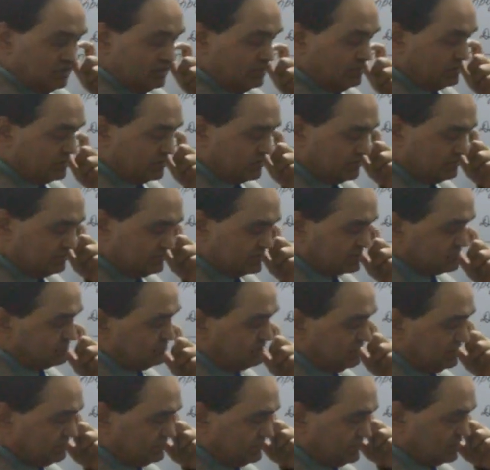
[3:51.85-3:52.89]
Even numbers
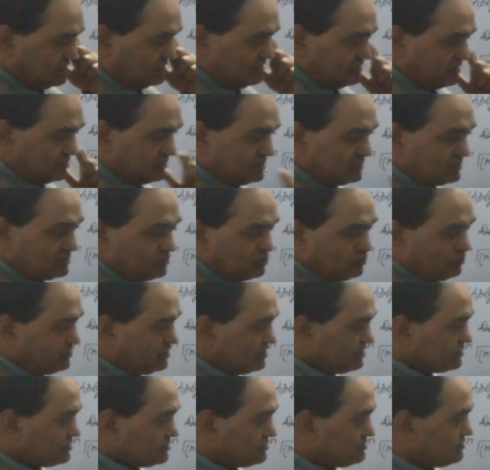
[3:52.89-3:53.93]
we have taken in the
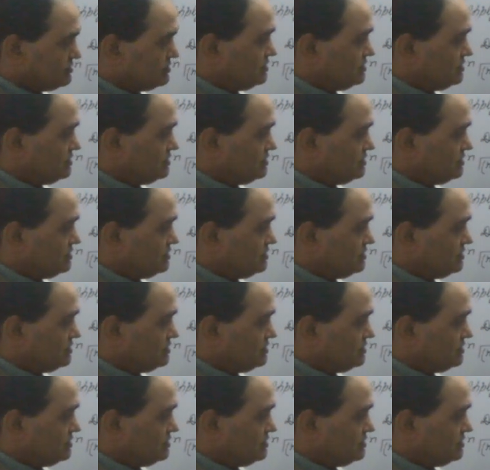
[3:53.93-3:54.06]
denominator.